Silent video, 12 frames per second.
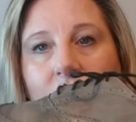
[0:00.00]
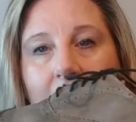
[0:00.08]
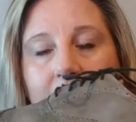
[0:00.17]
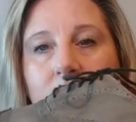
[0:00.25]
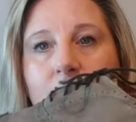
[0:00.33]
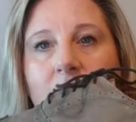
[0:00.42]

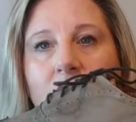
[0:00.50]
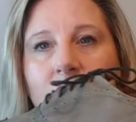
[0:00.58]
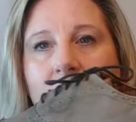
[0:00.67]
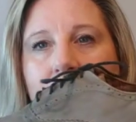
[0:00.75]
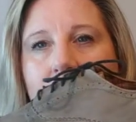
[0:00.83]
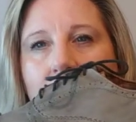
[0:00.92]
find a pair of
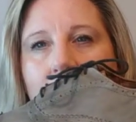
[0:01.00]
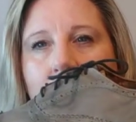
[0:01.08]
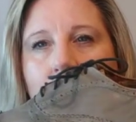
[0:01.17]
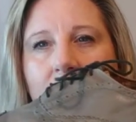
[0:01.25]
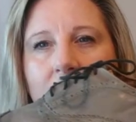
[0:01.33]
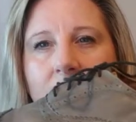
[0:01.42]
these on
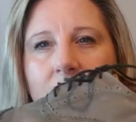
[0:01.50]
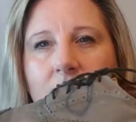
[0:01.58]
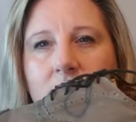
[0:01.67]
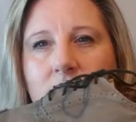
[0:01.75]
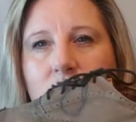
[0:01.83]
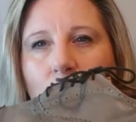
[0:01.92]
eBay that
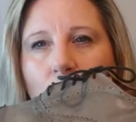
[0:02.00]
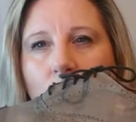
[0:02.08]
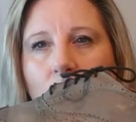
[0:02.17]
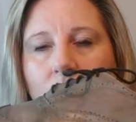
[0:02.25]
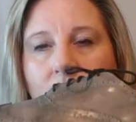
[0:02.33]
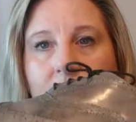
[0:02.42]
had
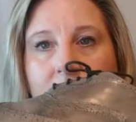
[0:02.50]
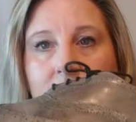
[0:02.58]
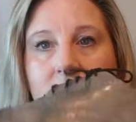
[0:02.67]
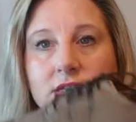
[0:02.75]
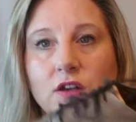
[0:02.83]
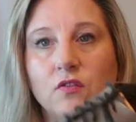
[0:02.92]
sold, and they
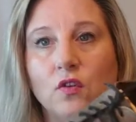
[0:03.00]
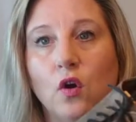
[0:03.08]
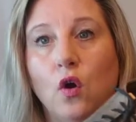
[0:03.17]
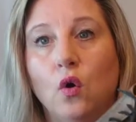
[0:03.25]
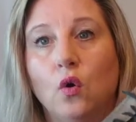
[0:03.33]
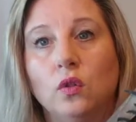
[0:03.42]
didn't sell for a
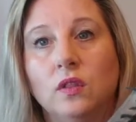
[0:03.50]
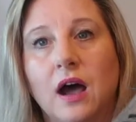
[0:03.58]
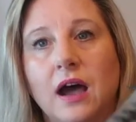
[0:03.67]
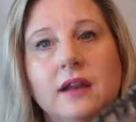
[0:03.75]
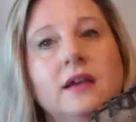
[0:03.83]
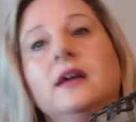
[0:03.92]
whole
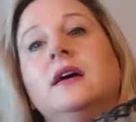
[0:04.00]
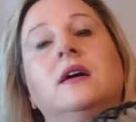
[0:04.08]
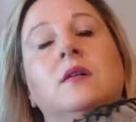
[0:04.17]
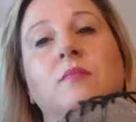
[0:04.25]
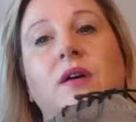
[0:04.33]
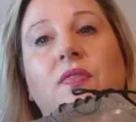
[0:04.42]
lot,
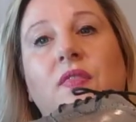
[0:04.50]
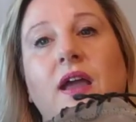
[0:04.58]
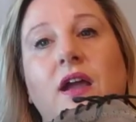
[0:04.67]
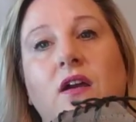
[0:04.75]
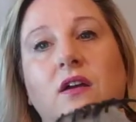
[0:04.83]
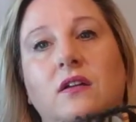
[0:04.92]
but
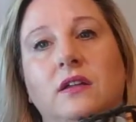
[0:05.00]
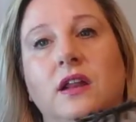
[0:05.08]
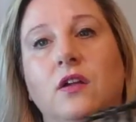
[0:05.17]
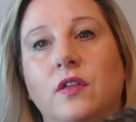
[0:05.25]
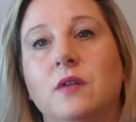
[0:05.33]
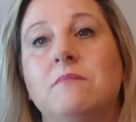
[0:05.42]
they're, you
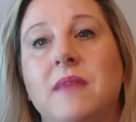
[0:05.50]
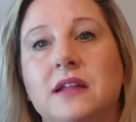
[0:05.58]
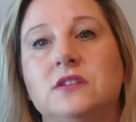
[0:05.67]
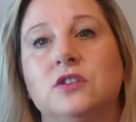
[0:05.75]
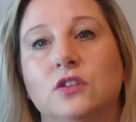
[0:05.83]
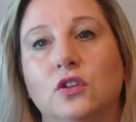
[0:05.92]
know, they're
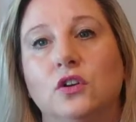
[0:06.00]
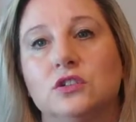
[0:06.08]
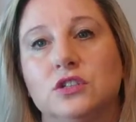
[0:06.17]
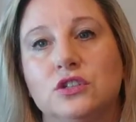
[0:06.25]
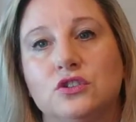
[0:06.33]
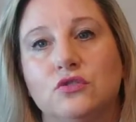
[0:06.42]
meant to look
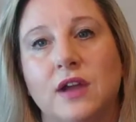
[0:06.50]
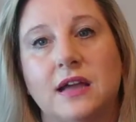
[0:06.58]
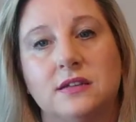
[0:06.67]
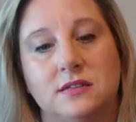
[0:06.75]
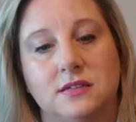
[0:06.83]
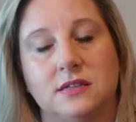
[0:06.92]

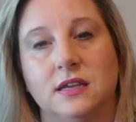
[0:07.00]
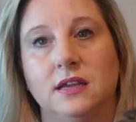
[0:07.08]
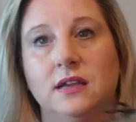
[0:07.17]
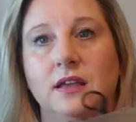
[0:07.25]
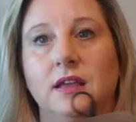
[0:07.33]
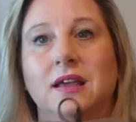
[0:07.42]
distressed.
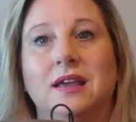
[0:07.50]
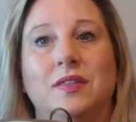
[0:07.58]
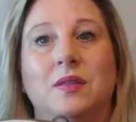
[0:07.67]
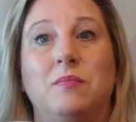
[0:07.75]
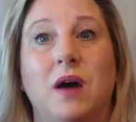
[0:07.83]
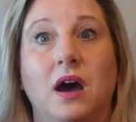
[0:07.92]

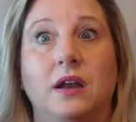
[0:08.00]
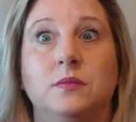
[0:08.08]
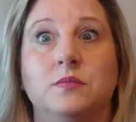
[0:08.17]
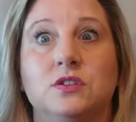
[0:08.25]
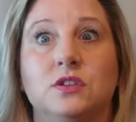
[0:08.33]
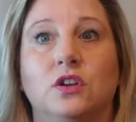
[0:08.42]
The
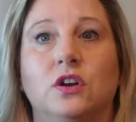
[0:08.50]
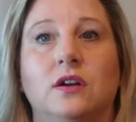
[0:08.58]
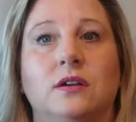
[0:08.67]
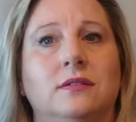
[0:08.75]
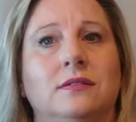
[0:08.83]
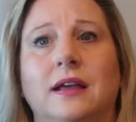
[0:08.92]
bottoms look
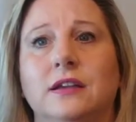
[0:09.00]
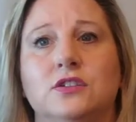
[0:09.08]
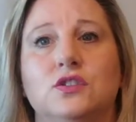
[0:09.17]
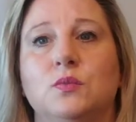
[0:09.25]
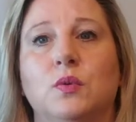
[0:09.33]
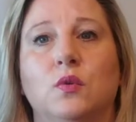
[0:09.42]
like
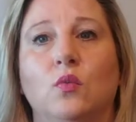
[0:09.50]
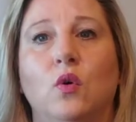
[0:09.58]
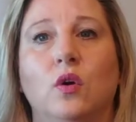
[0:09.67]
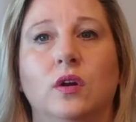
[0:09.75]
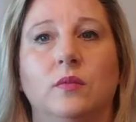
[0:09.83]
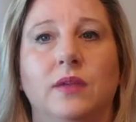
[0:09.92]
super
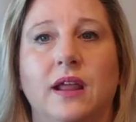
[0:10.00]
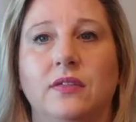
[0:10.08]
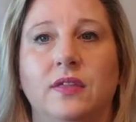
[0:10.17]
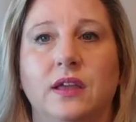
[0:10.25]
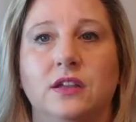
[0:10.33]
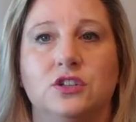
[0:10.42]
worn, but I
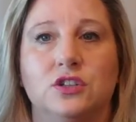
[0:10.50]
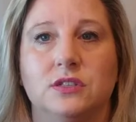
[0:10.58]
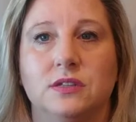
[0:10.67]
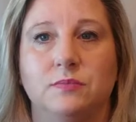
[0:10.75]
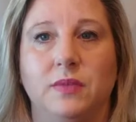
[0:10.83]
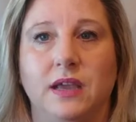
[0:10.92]
think it's
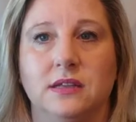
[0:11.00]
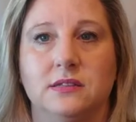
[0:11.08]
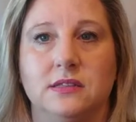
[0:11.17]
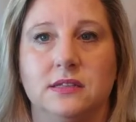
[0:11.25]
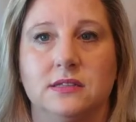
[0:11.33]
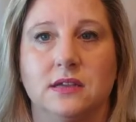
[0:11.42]
just because
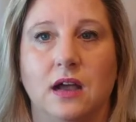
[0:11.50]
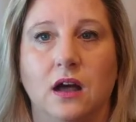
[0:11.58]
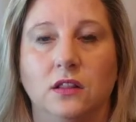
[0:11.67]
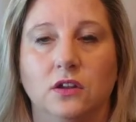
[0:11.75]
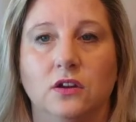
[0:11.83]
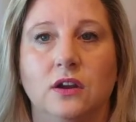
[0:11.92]
this
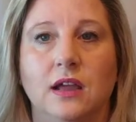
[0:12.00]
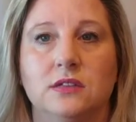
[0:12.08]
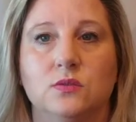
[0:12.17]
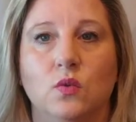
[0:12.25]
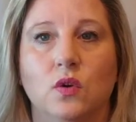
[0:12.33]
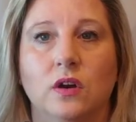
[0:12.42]
color
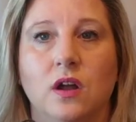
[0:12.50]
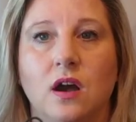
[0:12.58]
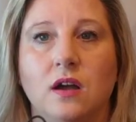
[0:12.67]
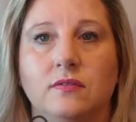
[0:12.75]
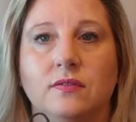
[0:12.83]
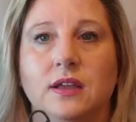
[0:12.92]
has worn
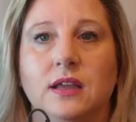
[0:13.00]
off.